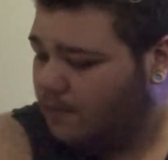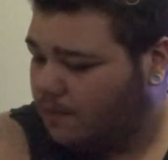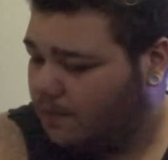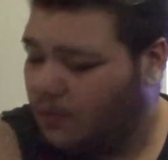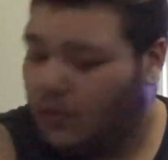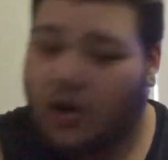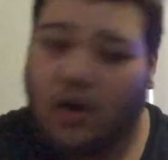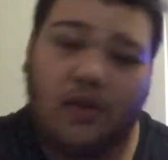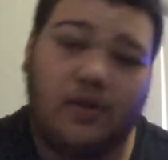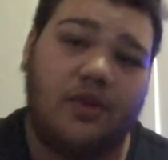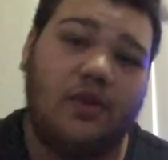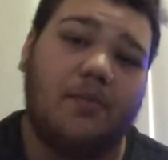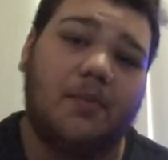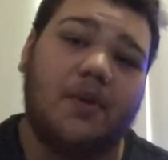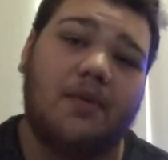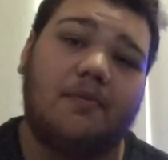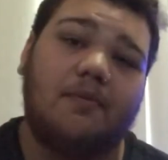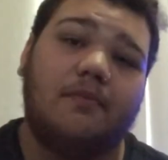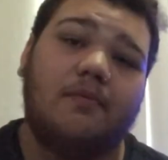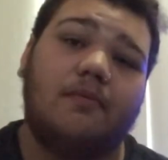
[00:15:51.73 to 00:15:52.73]
we're all
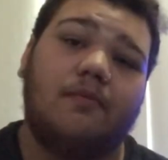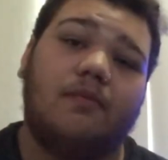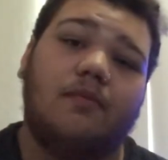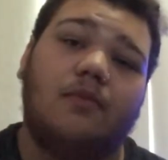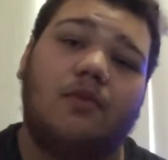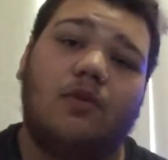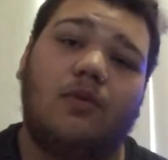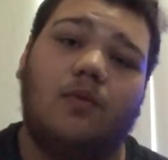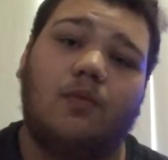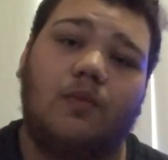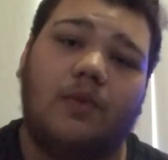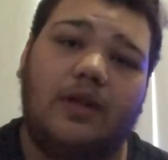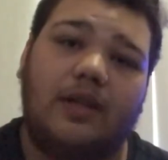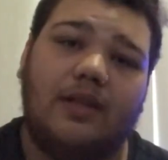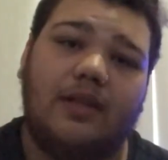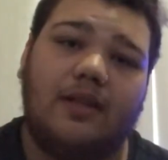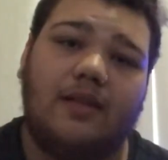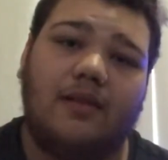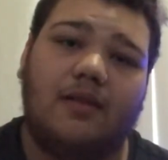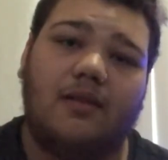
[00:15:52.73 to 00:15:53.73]
human. We
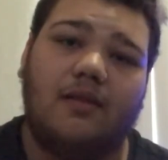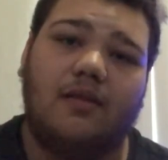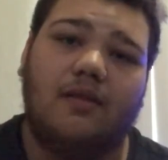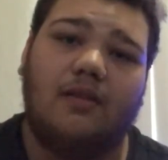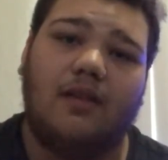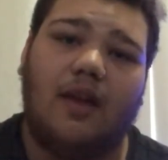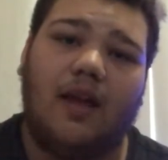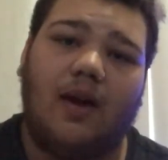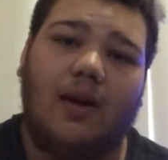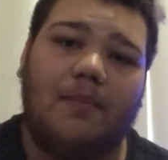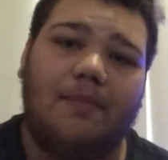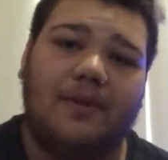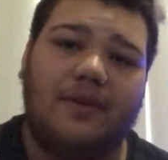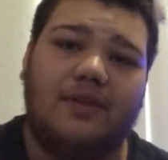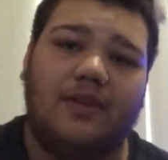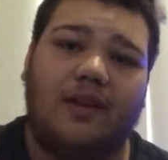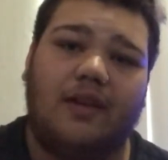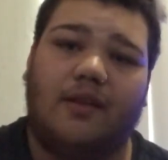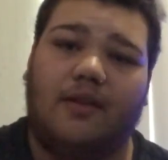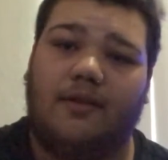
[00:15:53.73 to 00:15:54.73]
need to help
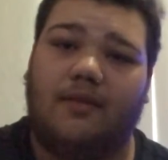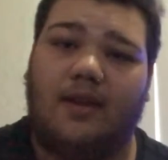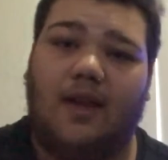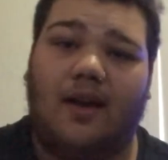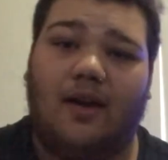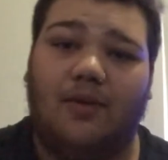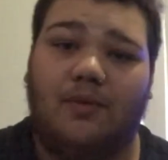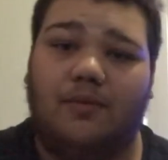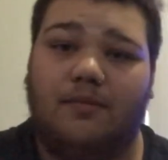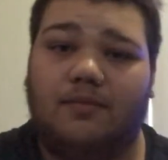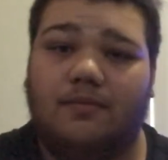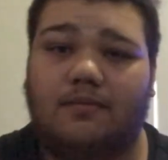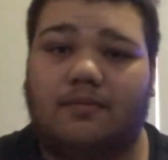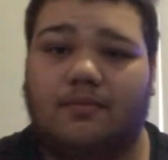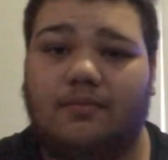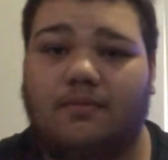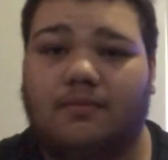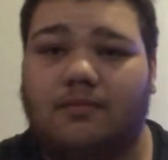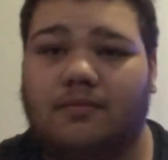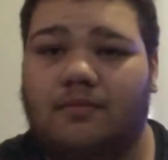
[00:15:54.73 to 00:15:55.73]
each other out.
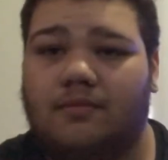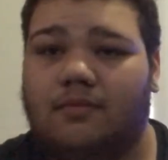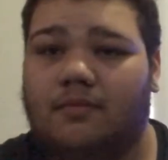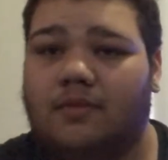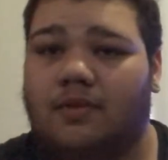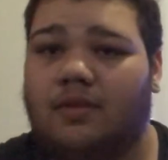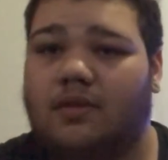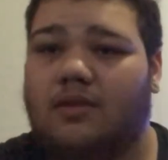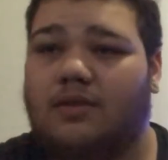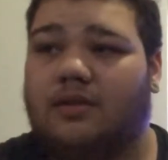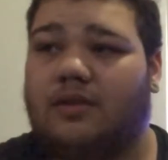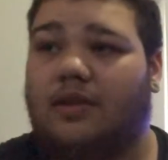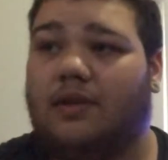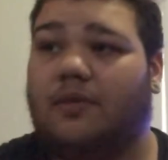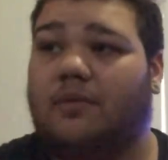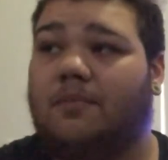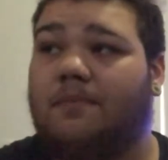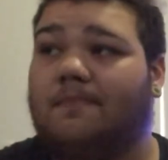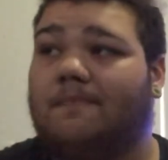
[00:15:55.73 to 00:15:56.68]
So,